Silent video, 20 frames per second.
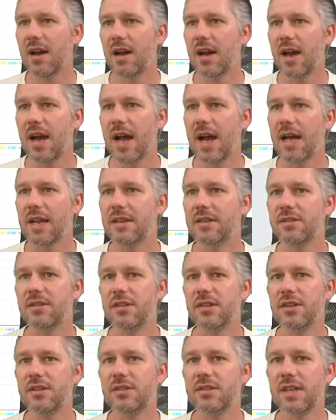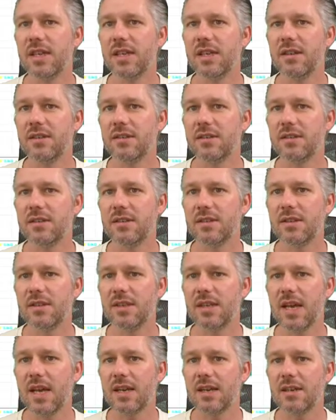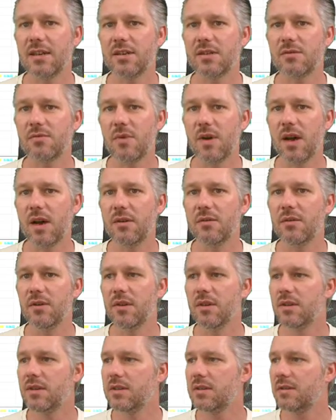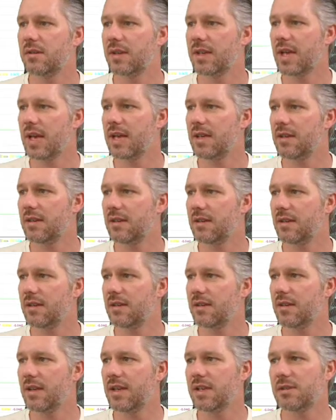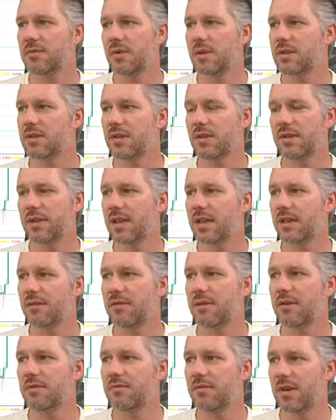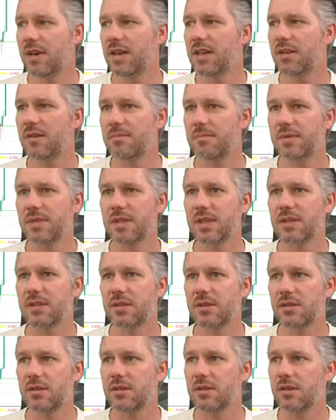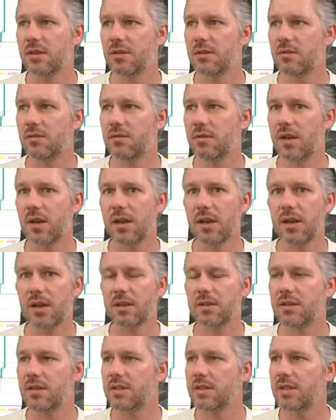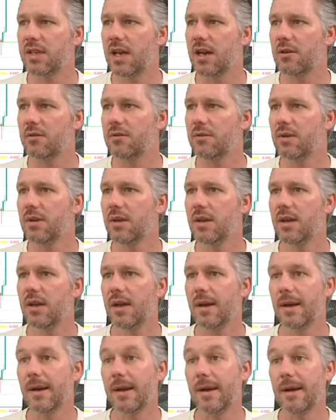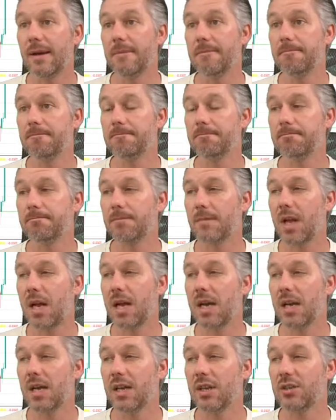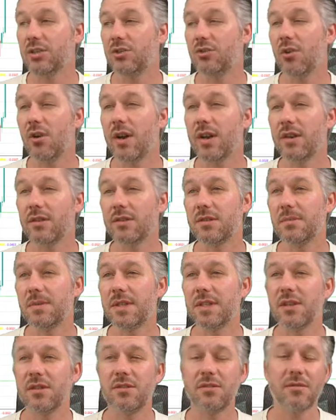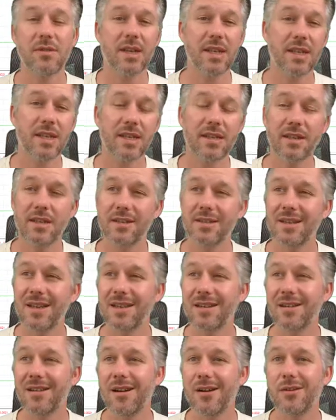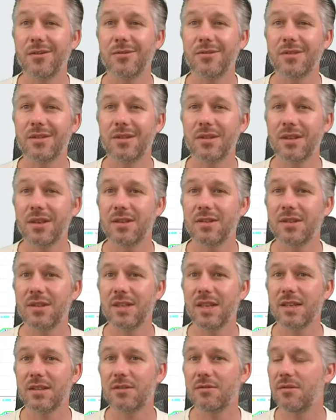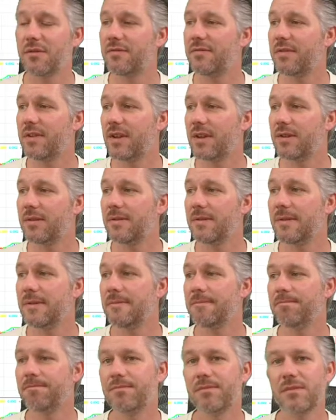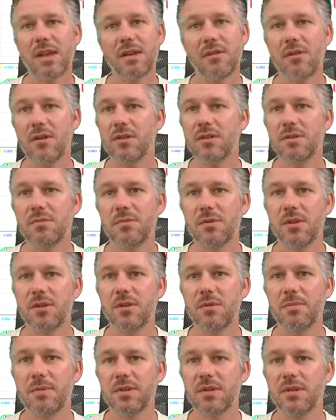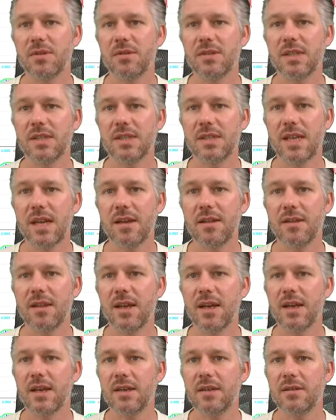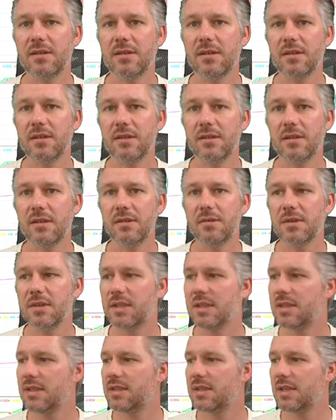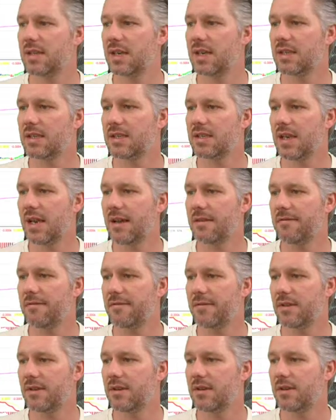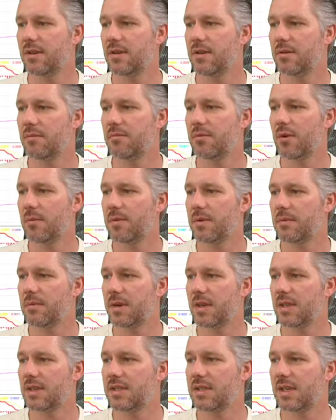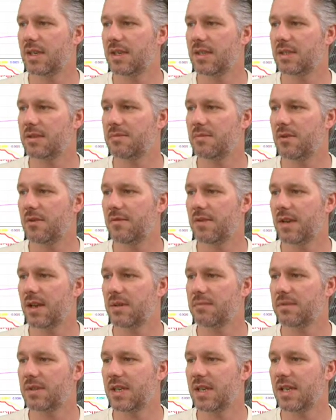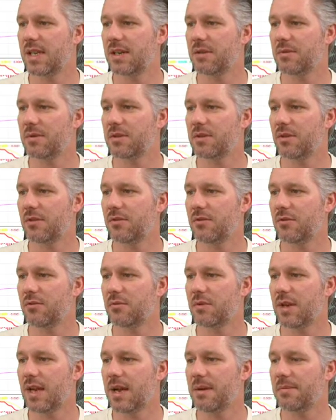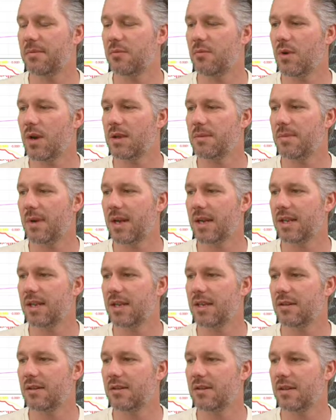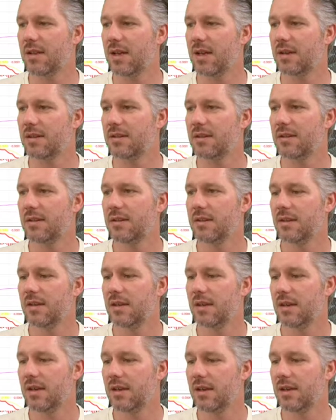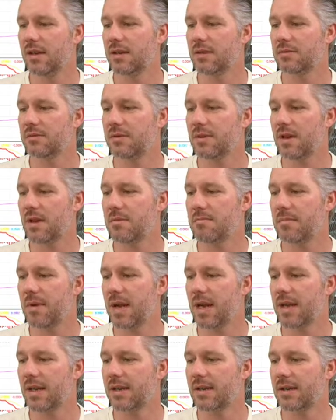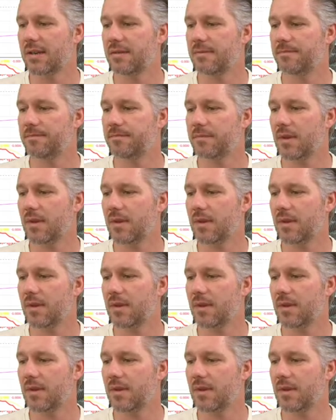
And the New Zealand yen as well. So again, these ones I think are in a really good position to sell, and try not to be too greedy and take loads. Stick to a few. There are some good opportunities out there. USD CHF, probably we're going to see this moving up to here, which I thought would happen way back here. Look at that. So we're going back